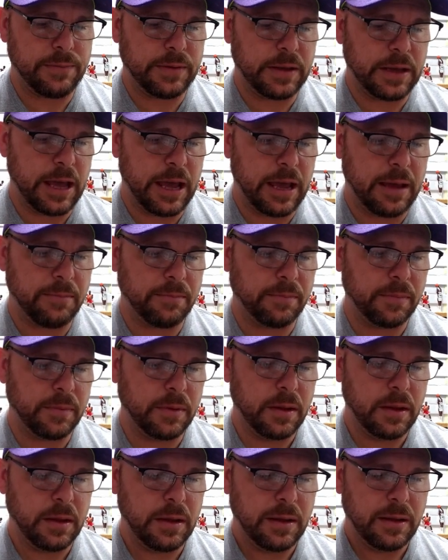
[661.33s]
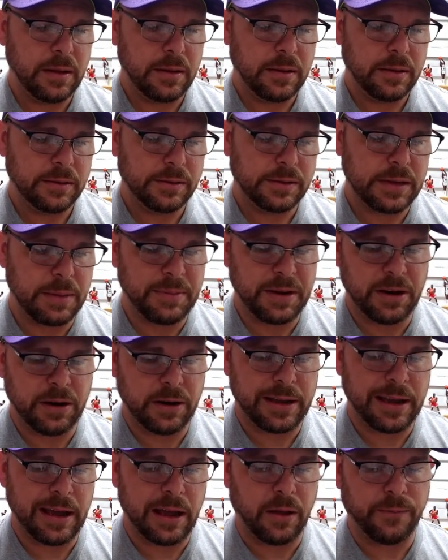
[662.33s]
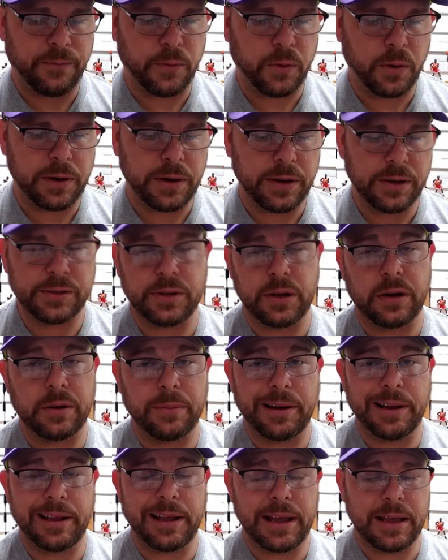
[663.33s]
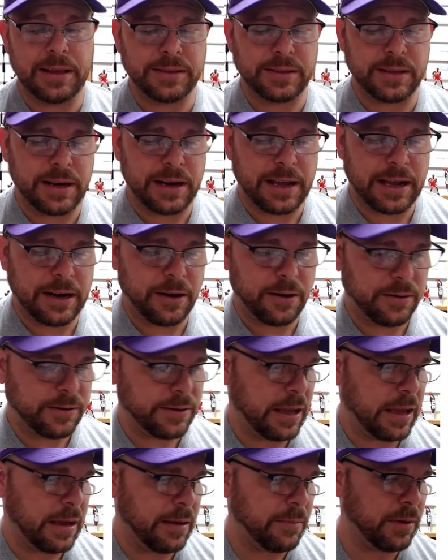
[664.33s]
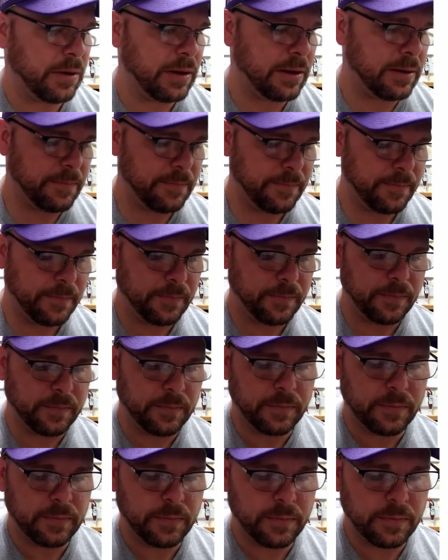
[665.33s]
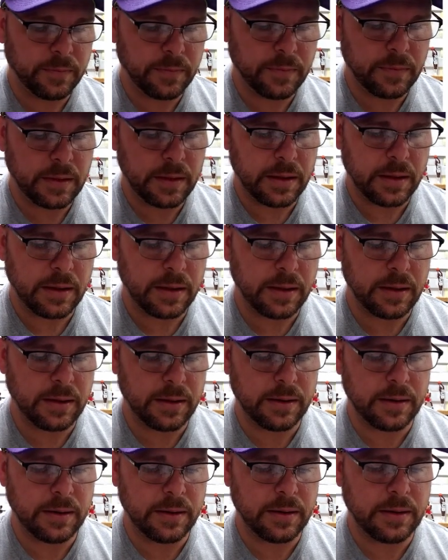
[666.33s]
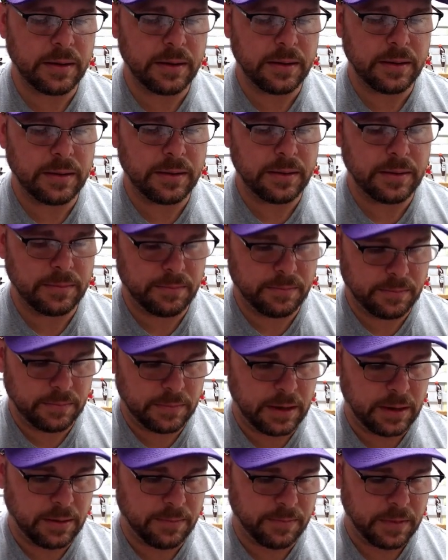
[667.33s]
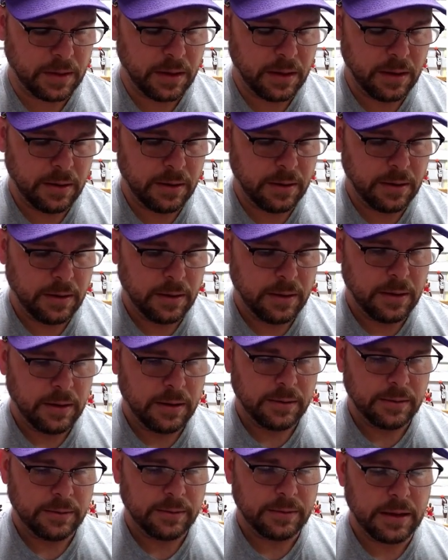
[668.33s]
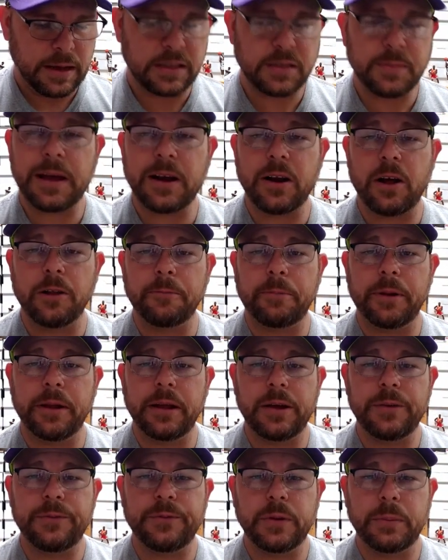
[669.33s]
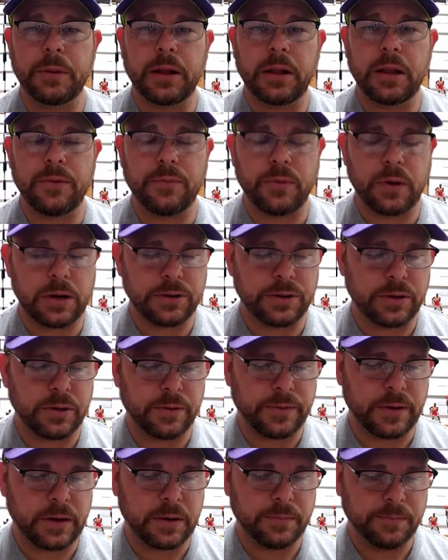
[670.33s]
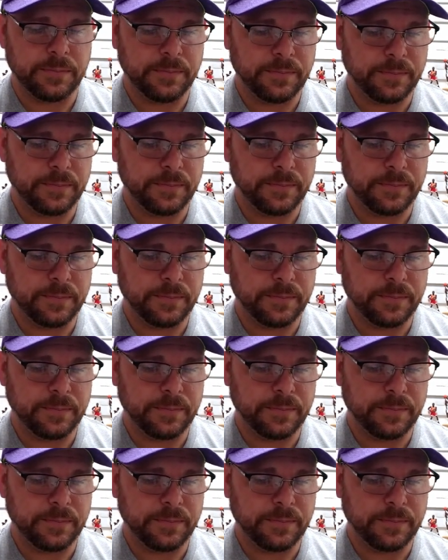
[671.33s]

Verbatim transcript: of the game. So I'm here in California, so everybody has the Niners game on. And, uh, yep. That's about all the playoff football I've watched so far.